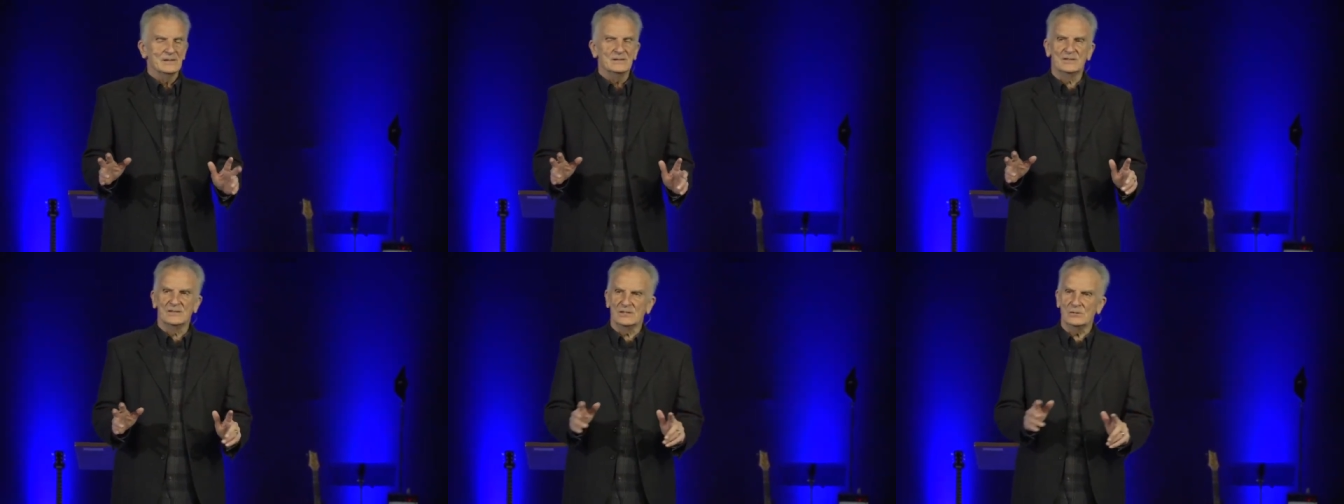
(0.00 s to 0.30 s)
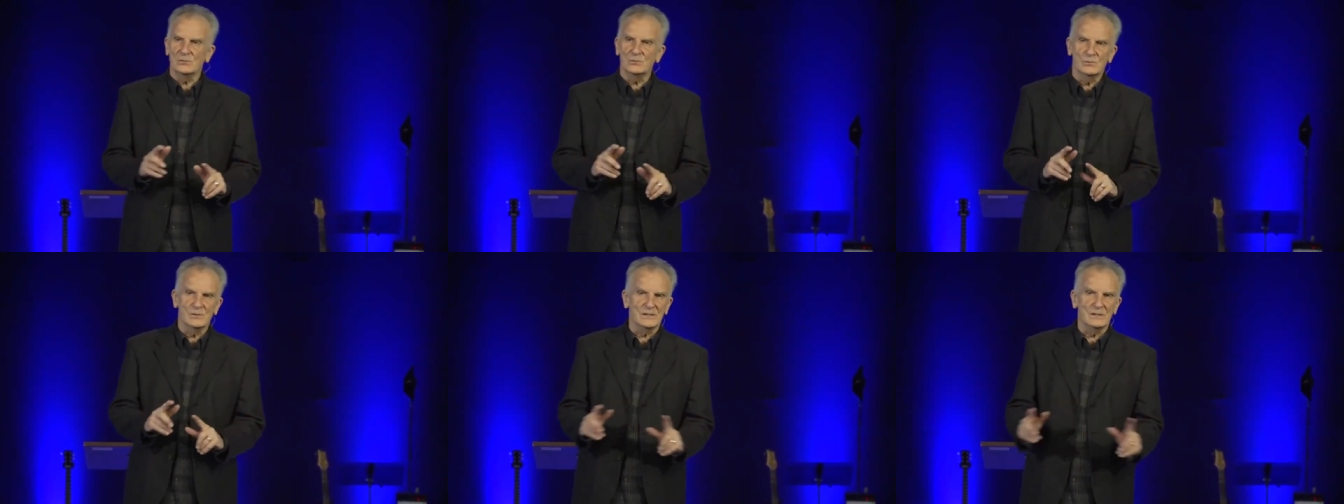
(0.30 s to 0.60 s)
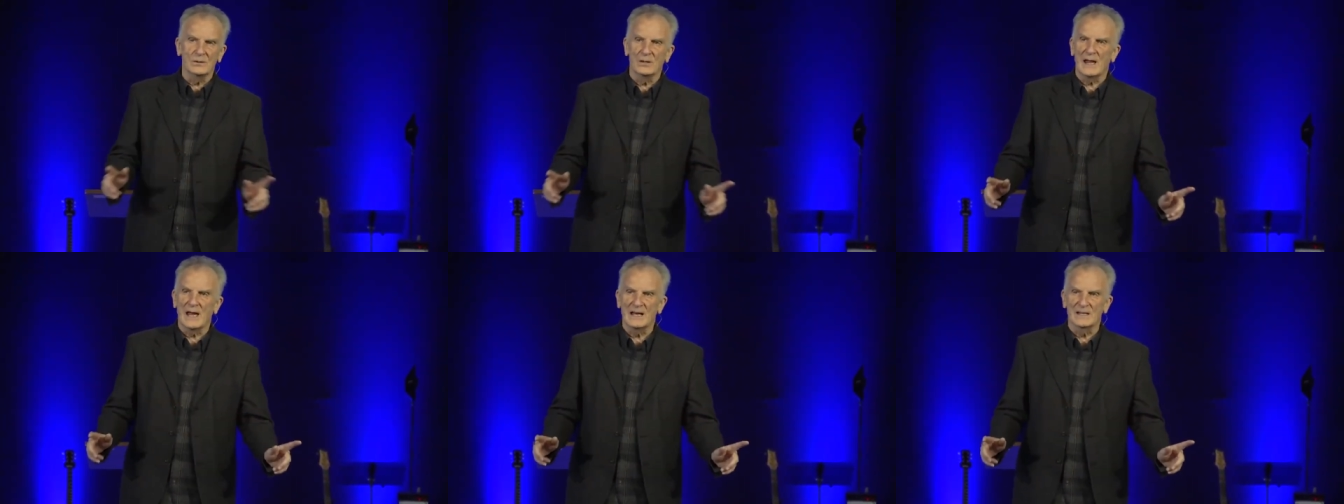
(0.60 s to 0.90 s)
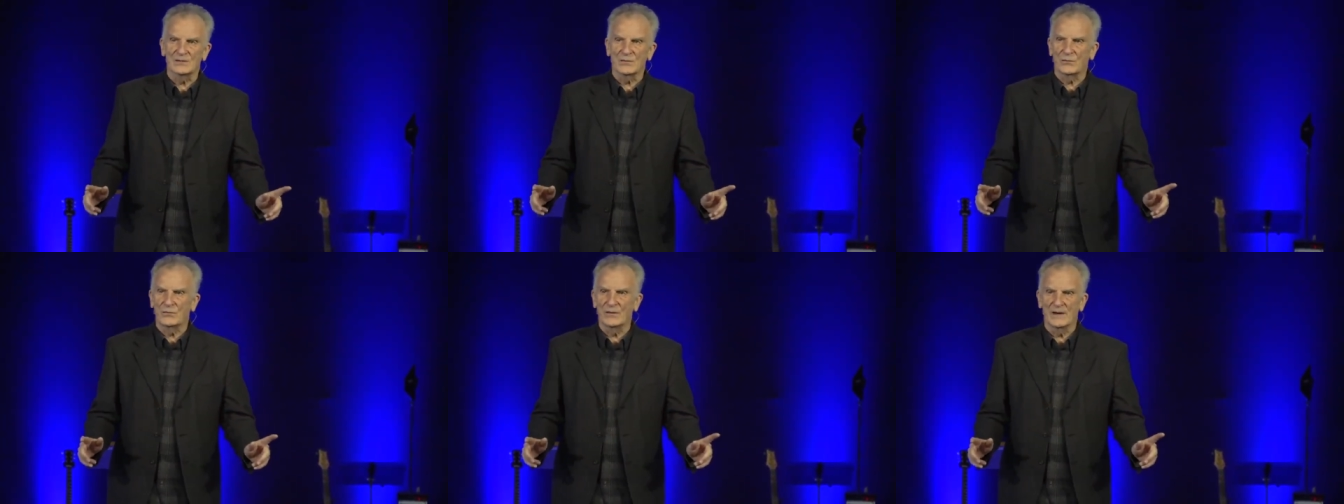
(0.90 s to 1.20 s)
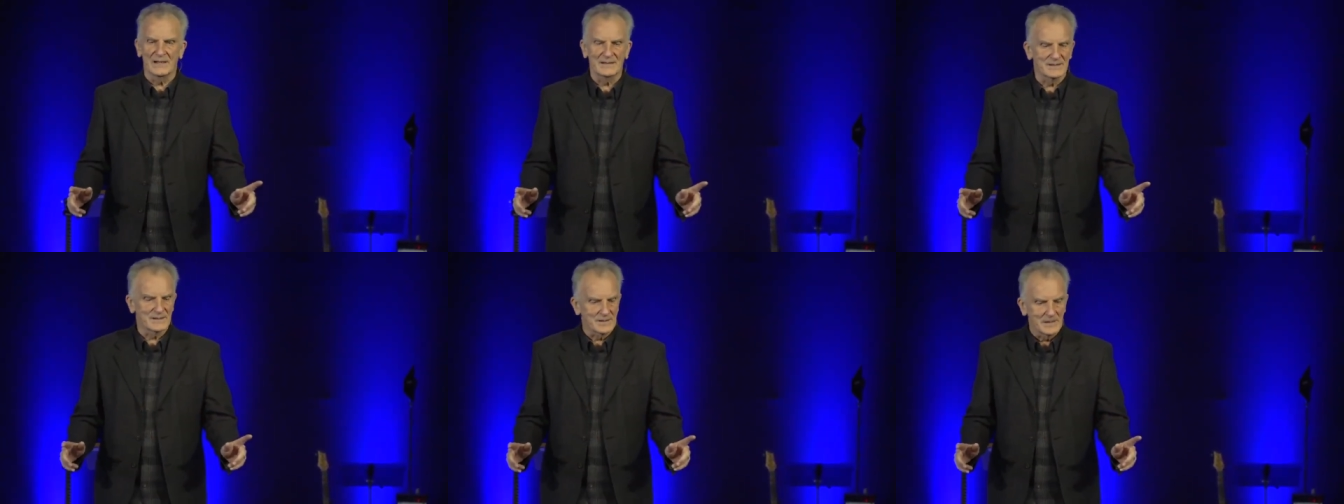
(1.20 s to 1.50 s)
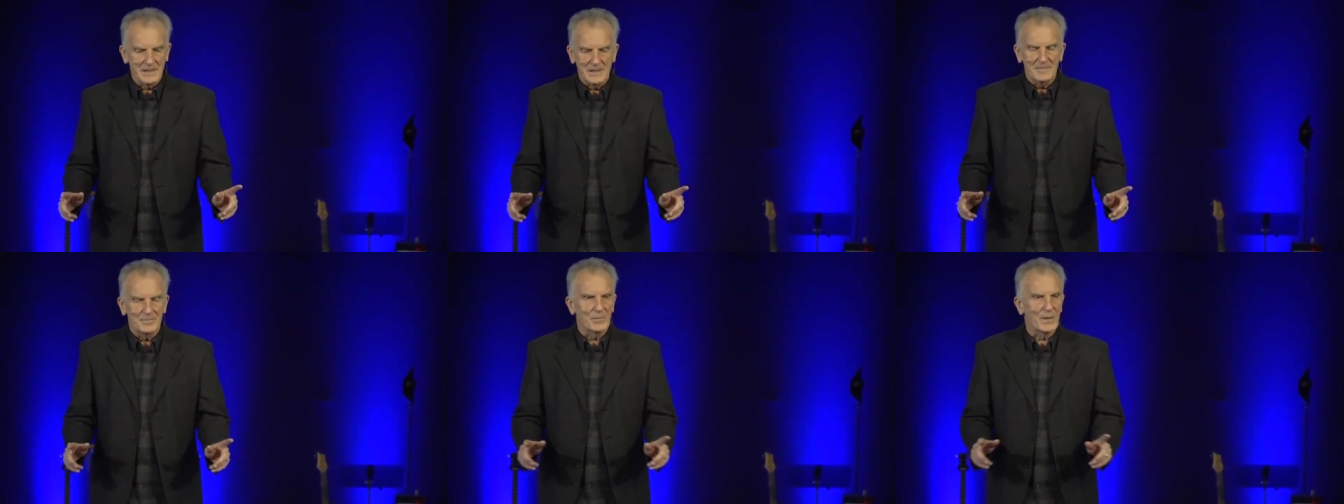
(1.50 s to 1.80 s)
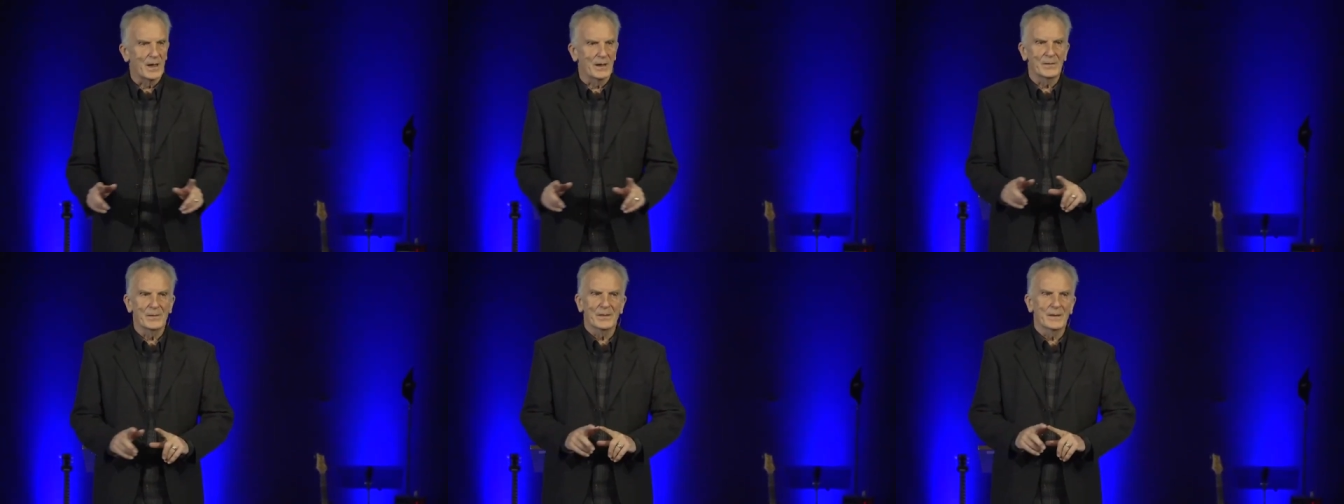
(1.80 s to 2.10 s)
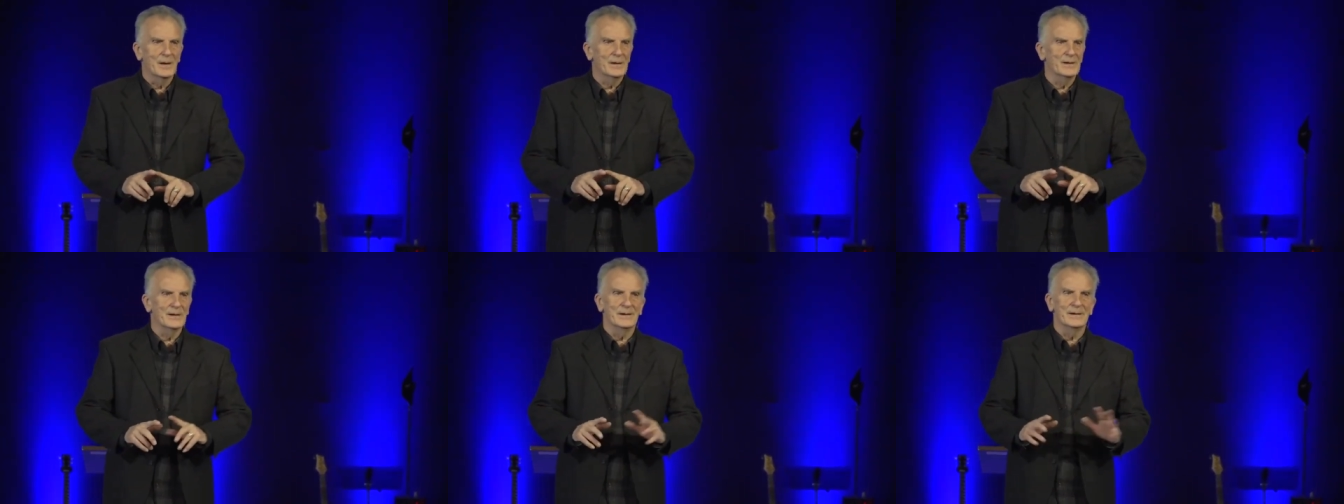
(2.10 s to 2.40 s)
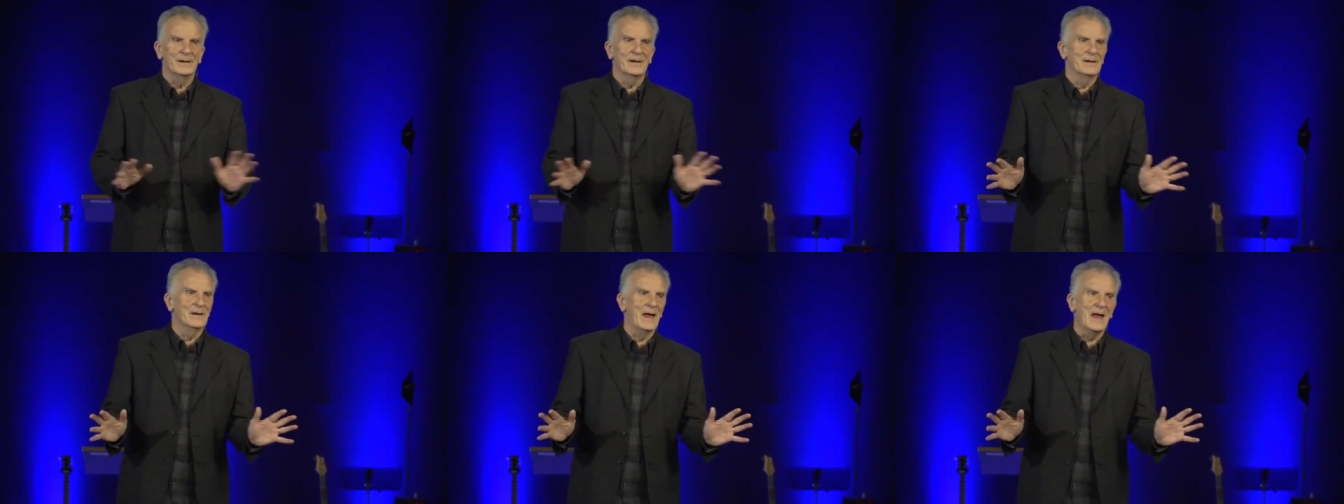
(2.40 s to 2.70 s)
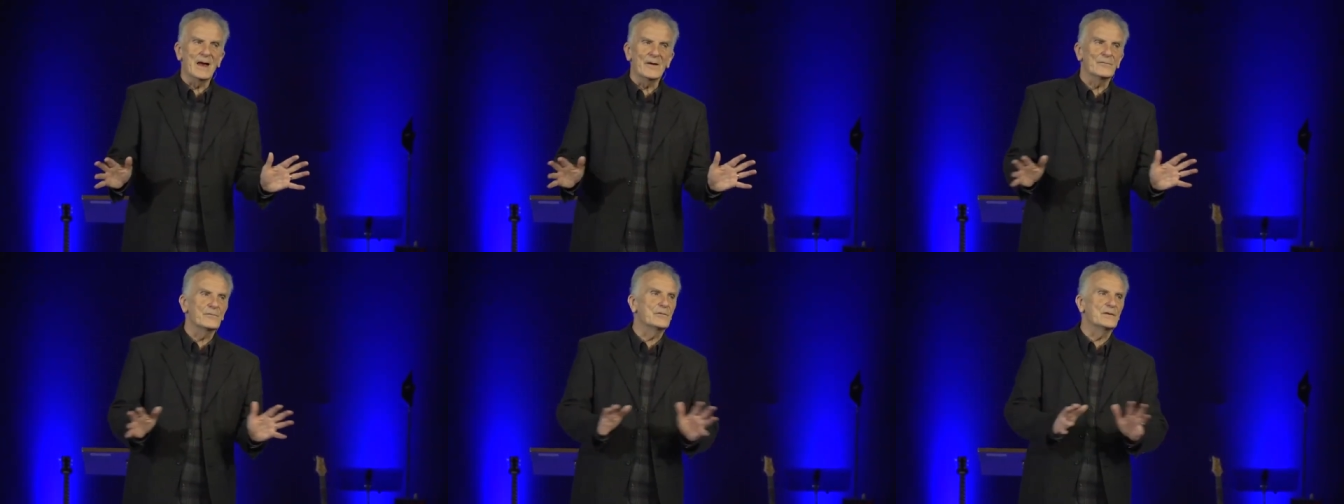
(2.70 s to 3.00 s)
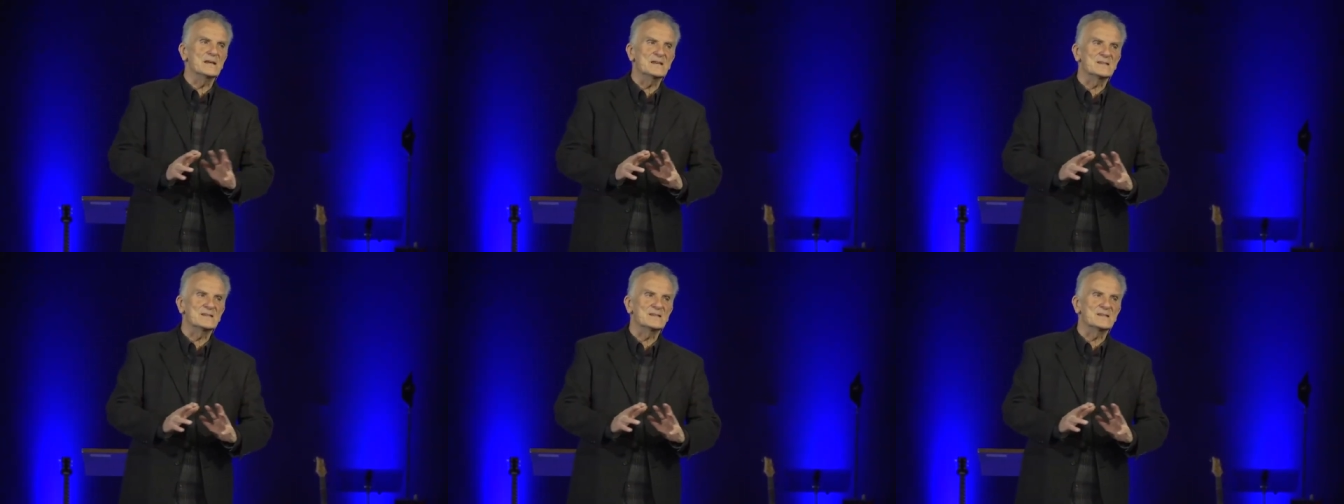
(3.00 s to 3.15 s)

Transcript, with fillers: Do you realize, friends, every